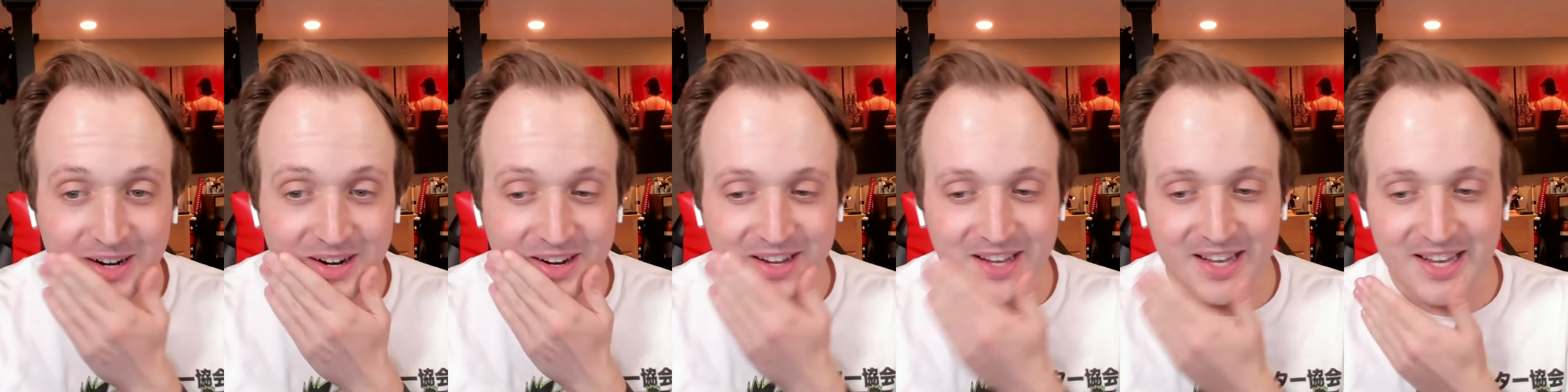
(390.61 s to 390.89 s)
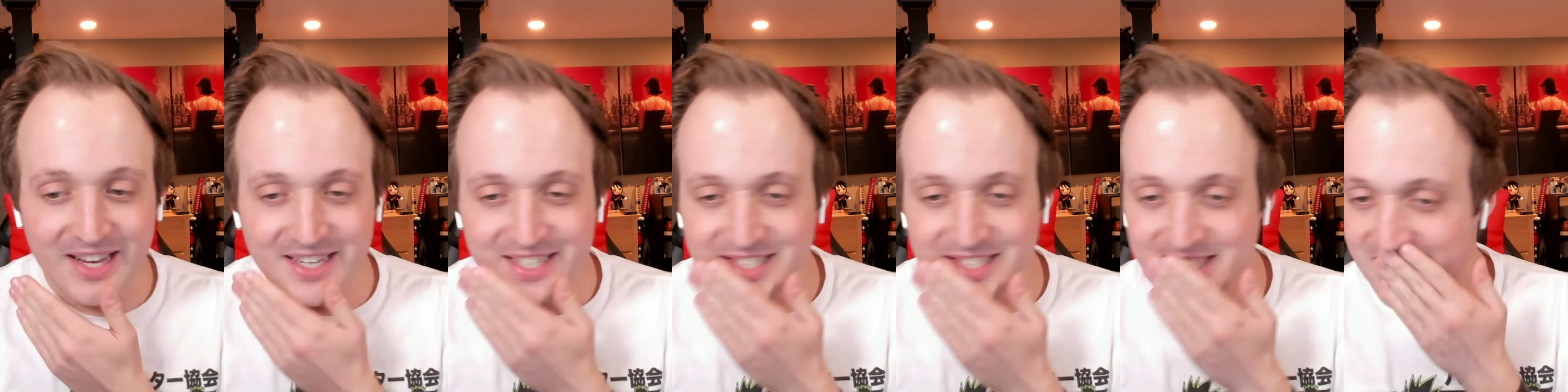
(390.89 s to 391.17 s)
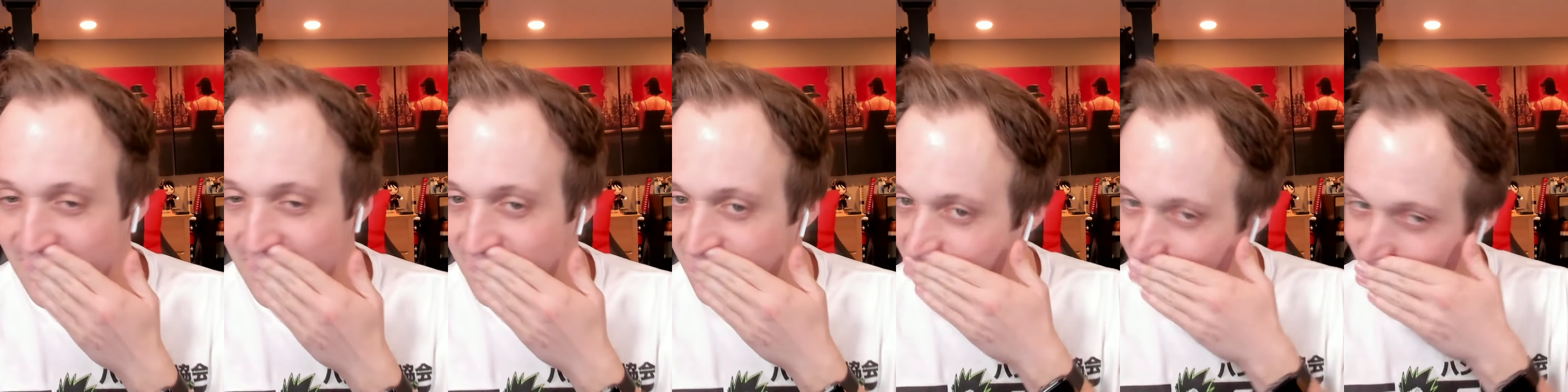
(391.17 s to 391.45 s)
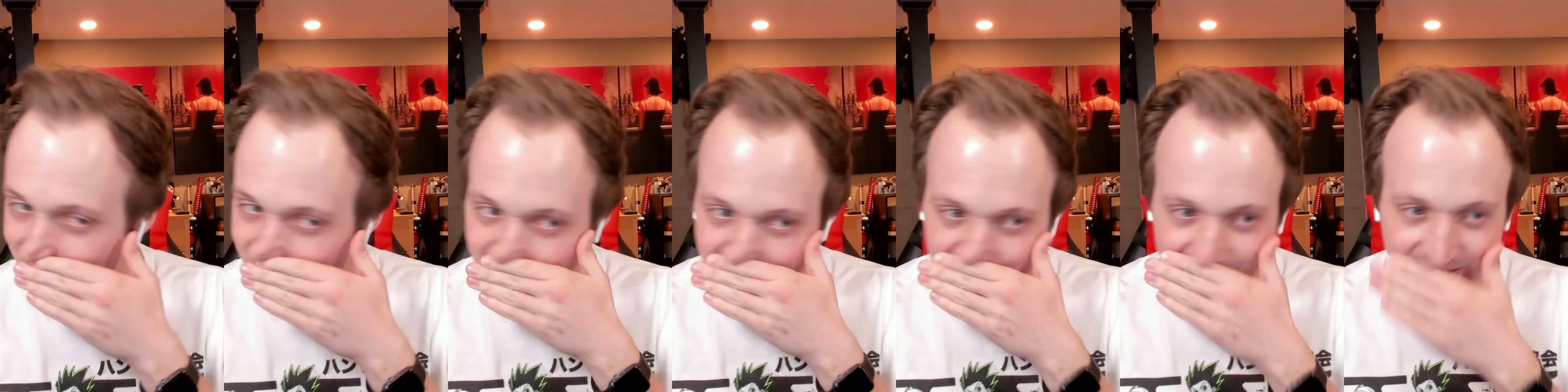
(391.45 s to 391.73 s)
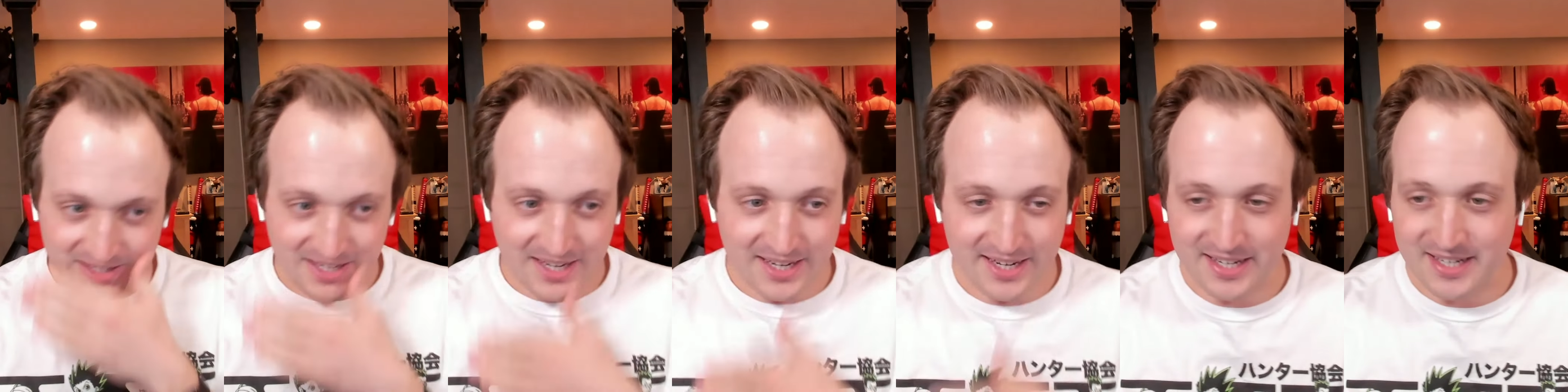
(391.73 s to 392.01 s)
he's getting it.
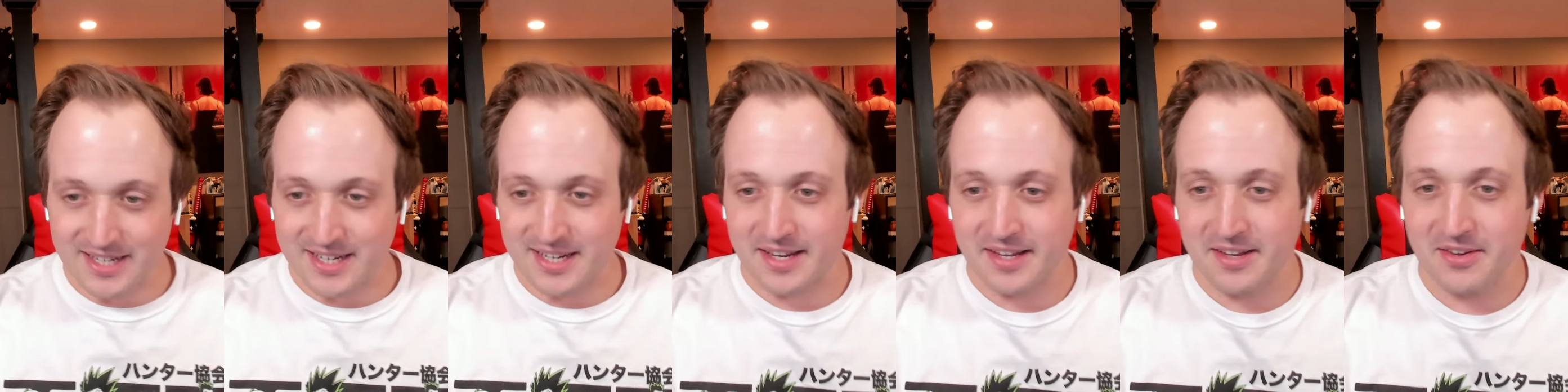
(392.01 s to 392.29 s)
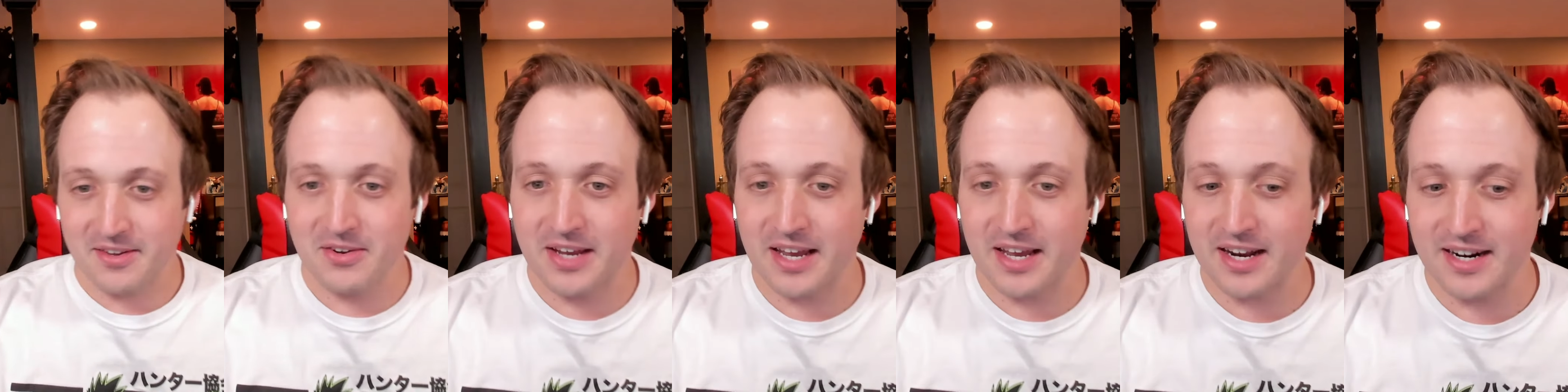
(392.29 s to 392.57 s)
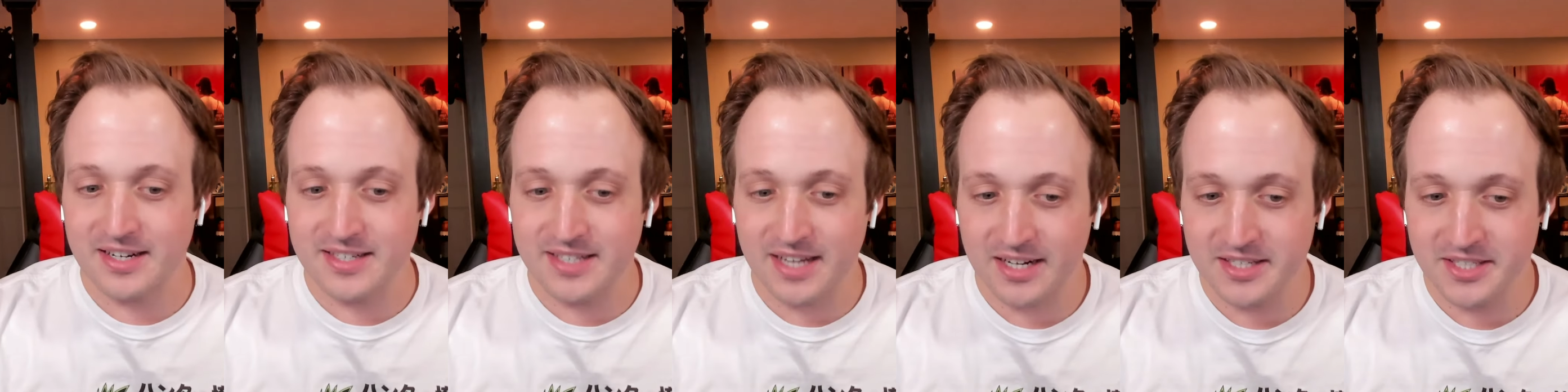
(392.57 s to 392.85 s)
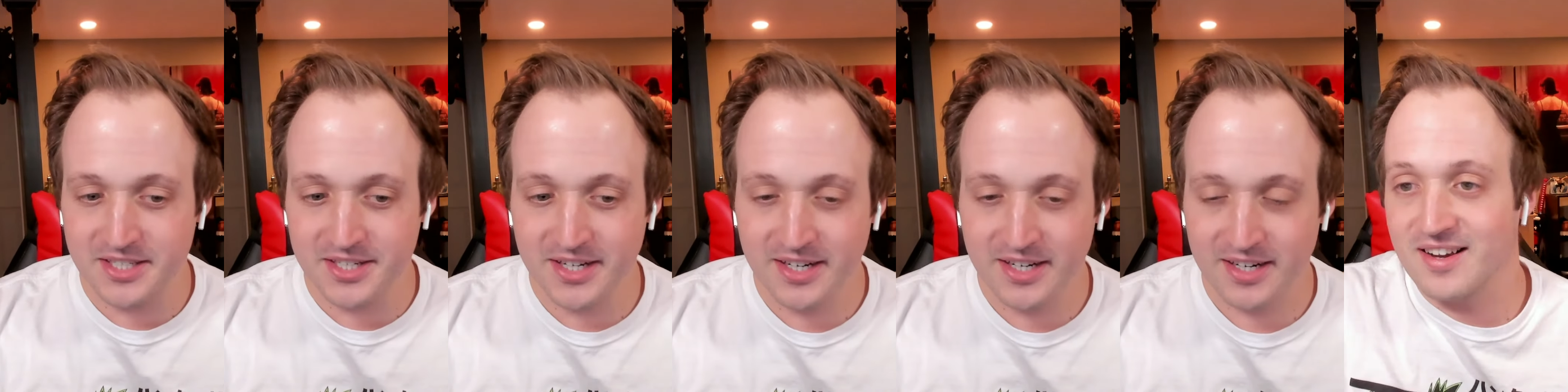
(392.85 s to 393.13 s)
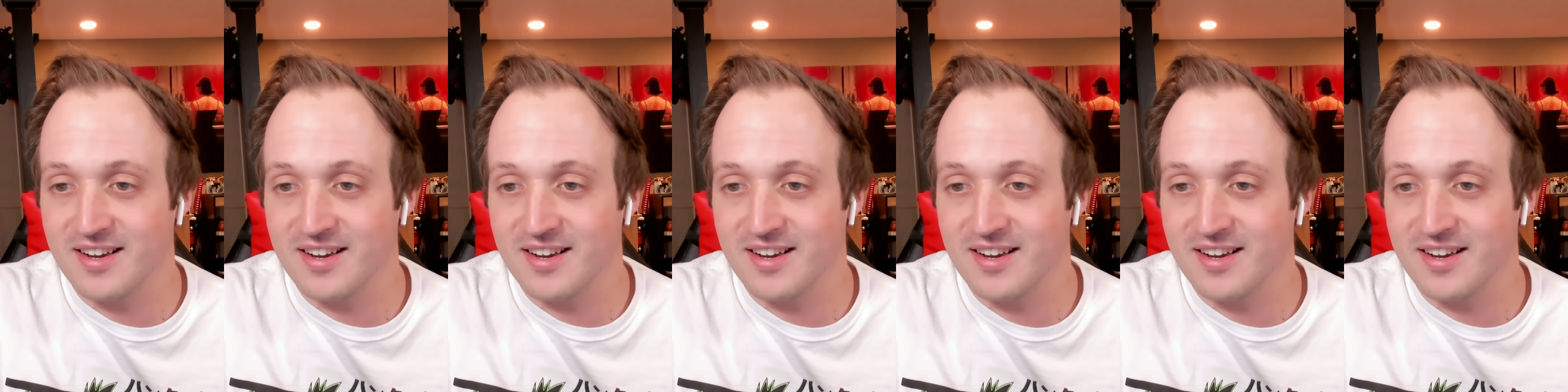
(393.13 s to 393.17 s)
You get it, Denji.